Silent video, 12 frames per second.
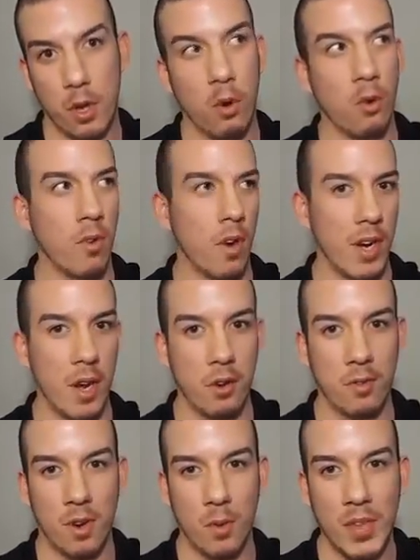over and
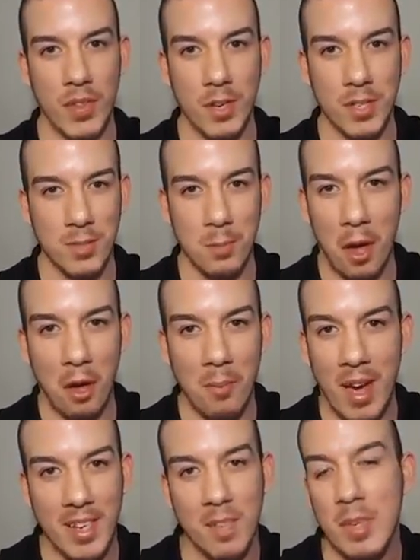over with their
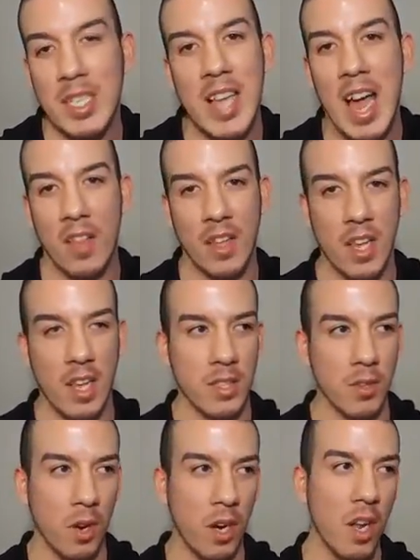small-minded mentalities
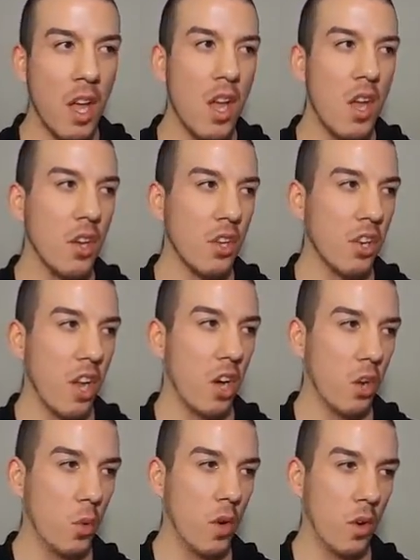or, you
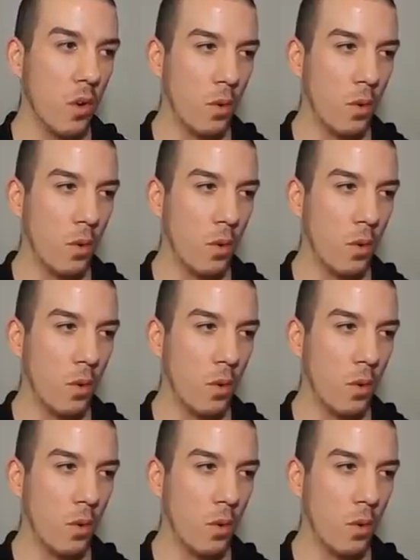know,